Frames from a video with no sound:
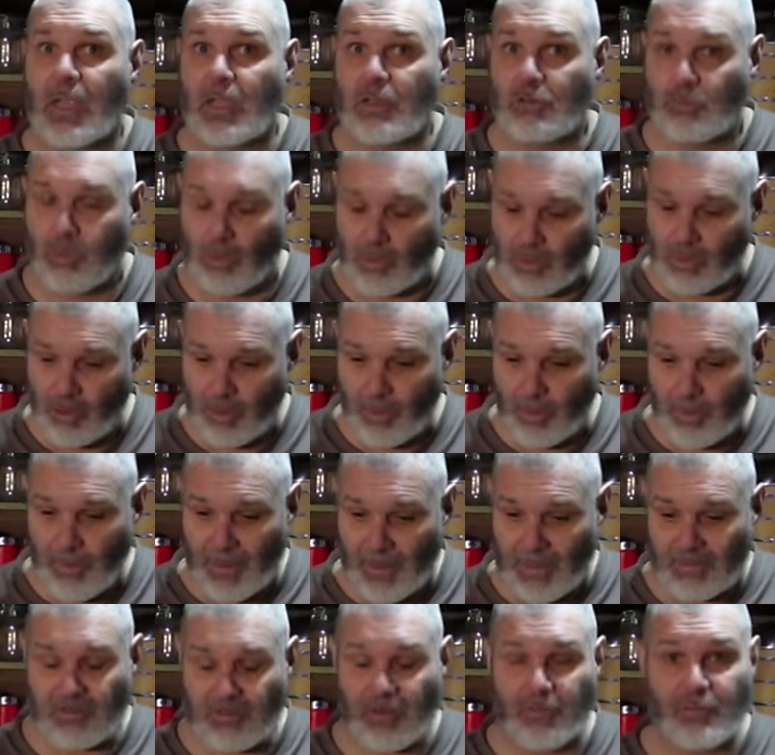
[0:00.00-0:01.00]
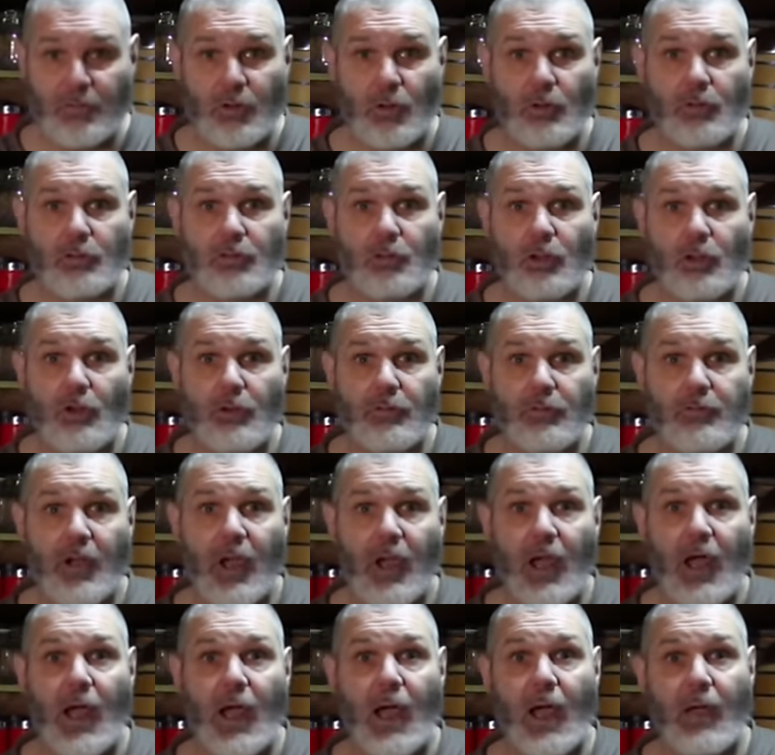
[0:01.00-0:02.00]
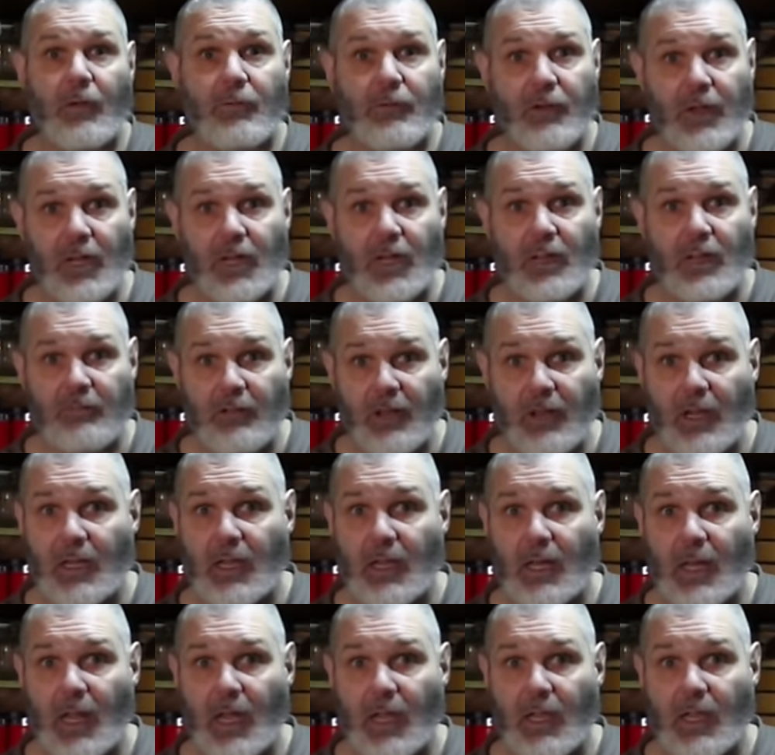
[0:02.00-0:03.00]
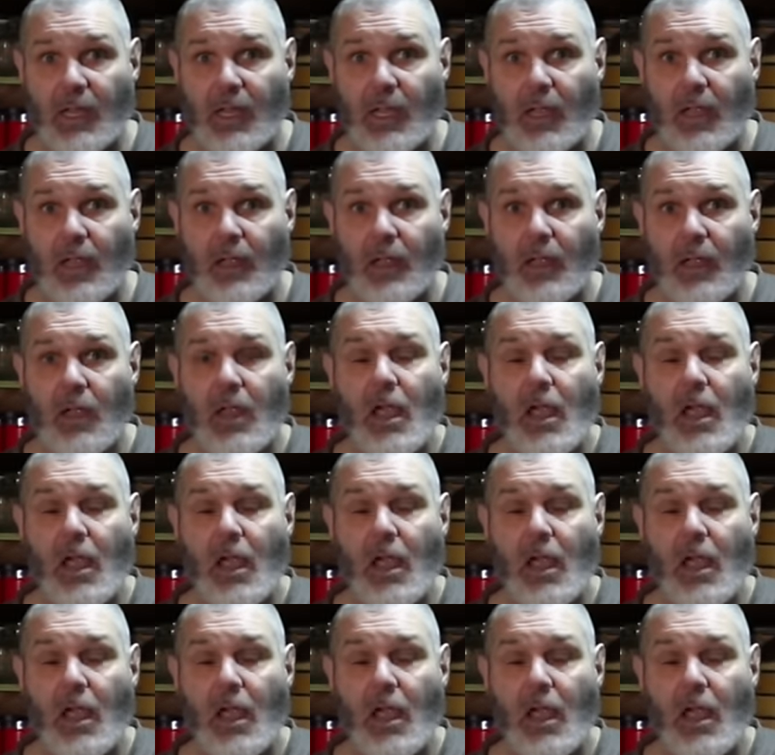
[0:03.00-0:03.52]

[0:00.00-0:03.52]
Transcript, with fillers: It's one of the best I've done so far. I really, really like it.